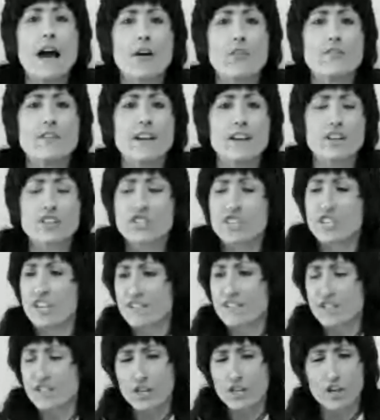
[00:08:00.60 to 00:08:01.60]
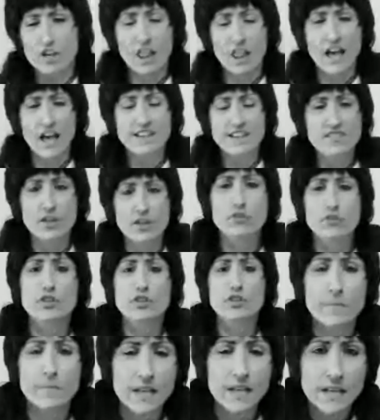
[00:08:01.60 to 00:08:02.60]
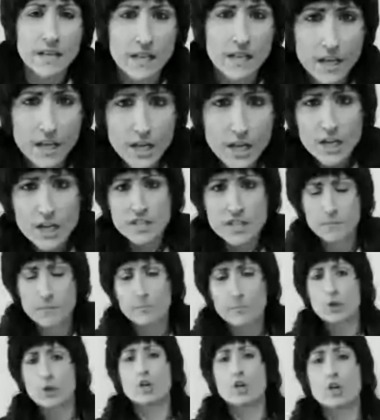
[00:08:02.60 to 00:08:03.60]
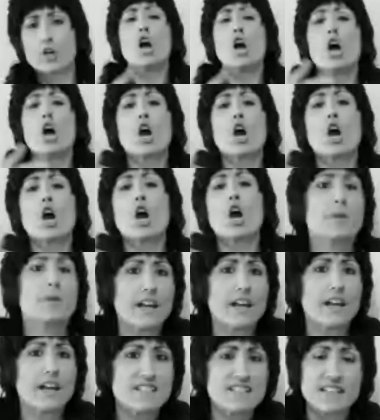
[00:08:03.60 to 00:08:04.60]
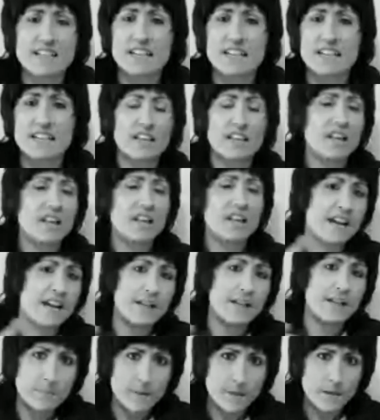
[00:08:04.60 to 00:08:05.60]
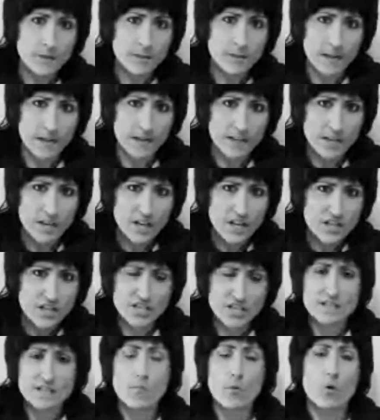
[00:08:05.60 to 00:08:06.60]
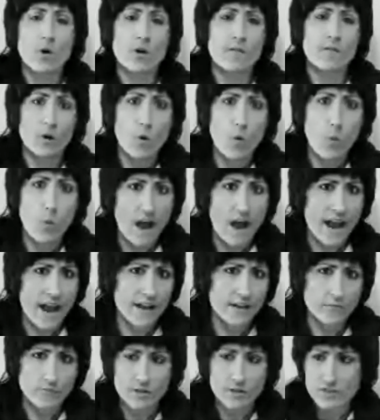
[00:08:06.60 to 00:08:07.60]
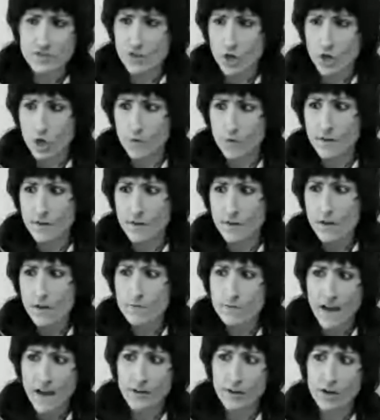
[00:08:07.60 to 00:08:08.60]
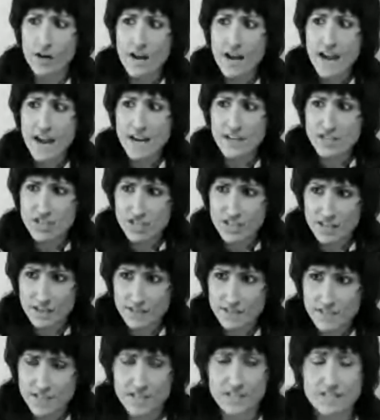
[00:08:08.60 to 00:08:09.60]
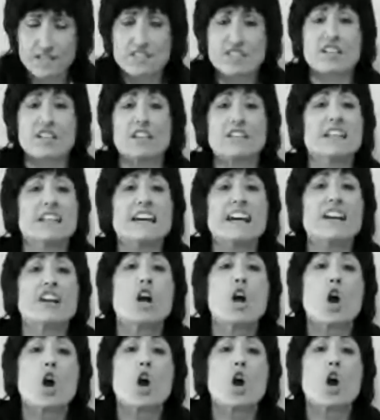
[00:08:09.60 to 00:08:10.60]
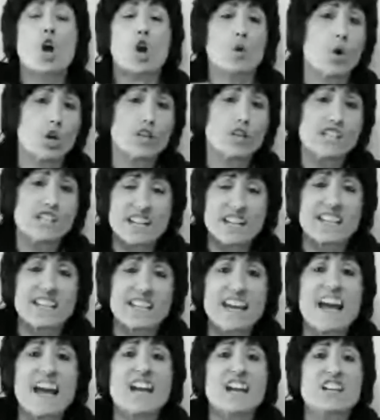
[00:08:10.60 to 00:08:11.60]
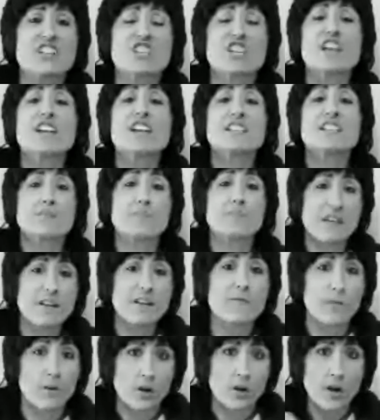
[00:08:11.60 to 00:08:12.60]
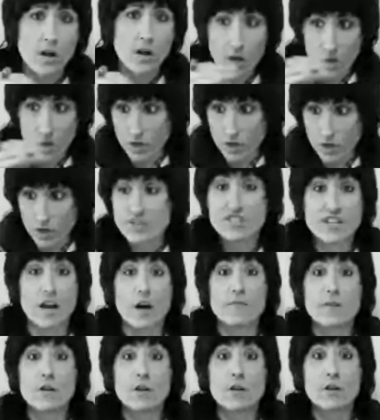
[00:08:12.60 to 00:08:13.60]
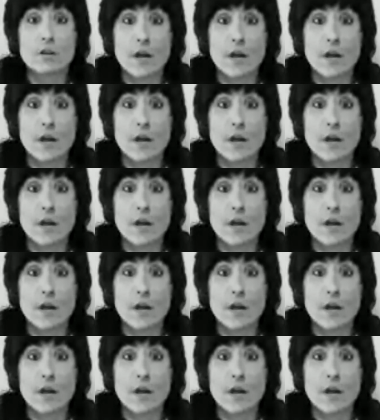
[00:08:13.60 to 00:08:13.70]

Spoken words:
out there. She doesn't utilize social media to push her place in the lineup, okay? She's more of a quiet and reserved fighter, and she intends to let her work in the cage speak for herself,